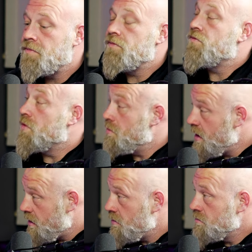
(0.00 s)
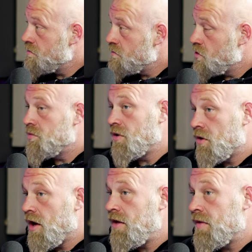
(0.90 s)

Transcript: for me, you'll be all right.